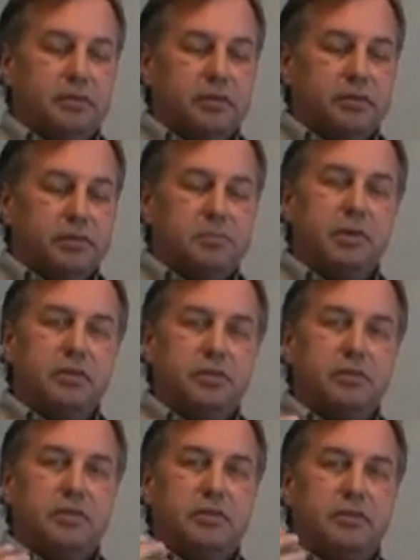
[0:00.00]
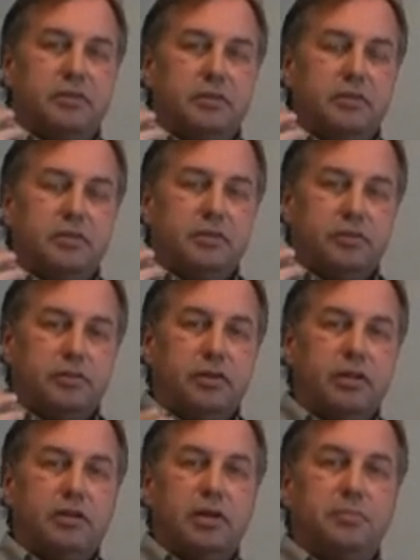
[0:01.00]
Just make sure that the
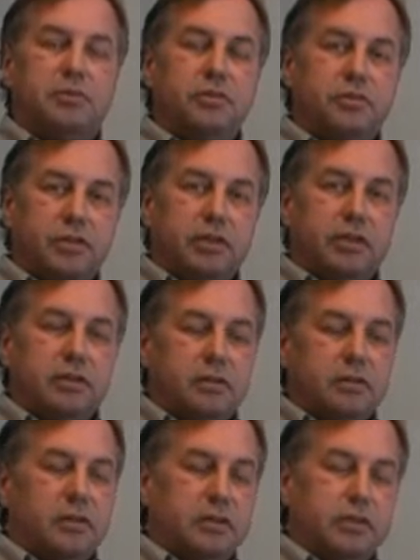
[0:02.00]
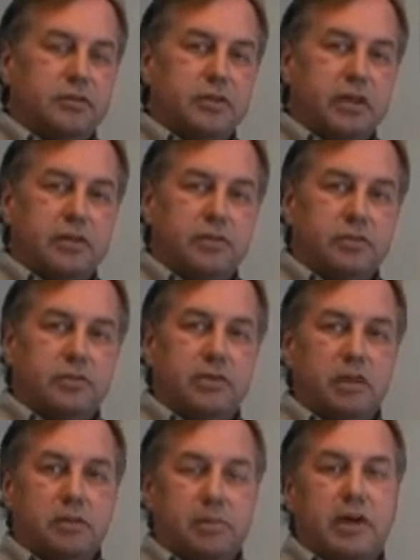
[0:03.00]
screen dumps you see on each side of the
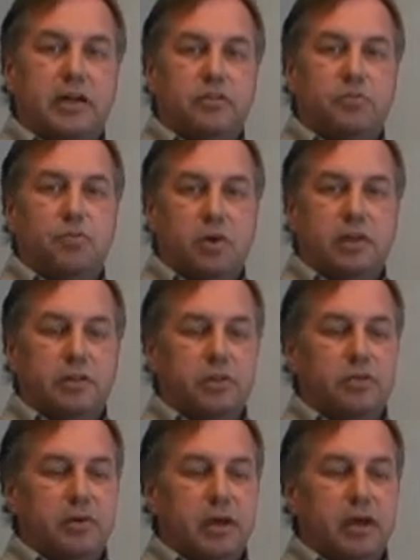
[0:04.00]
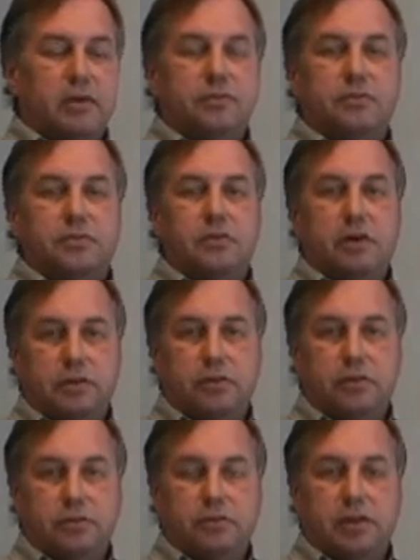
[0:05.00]
screen match what you have on
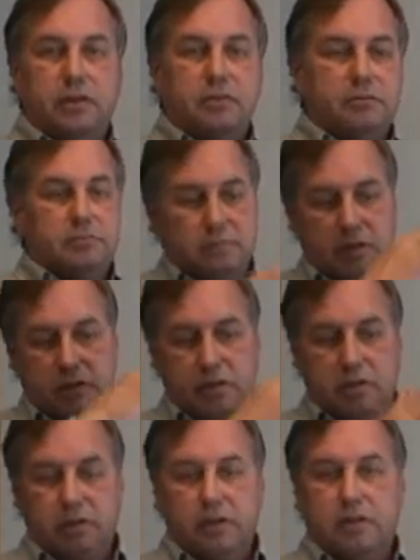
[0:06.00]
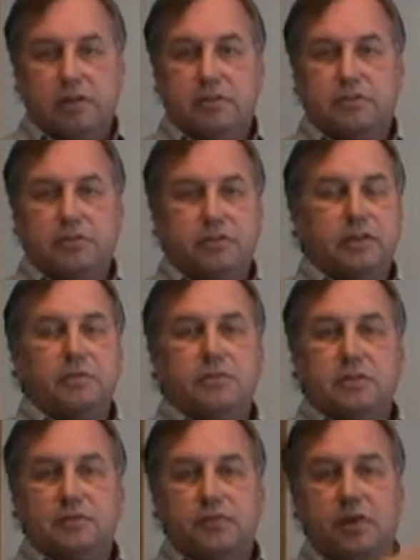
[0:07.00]
your screen. And there's a sequence
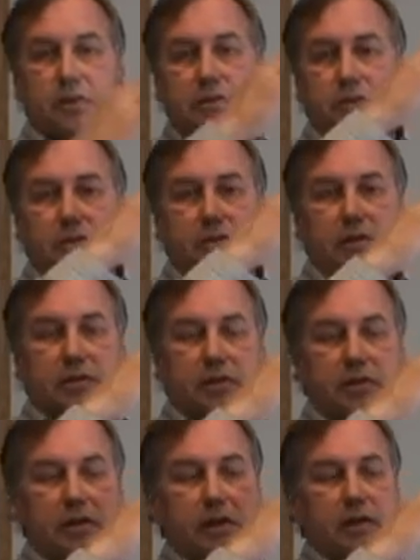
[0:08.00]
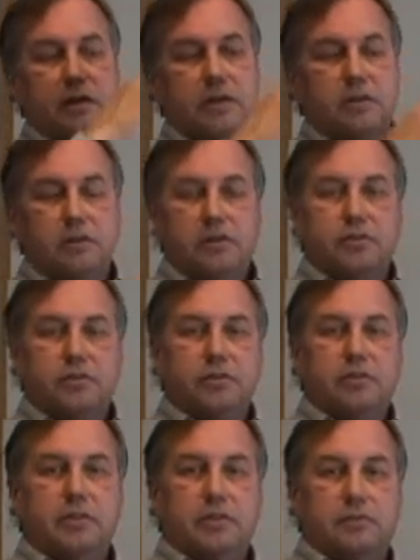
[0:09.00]
that follows through, and it introduces
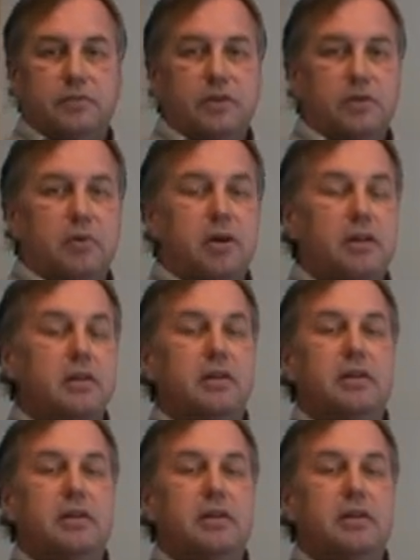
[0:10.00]
you things very well.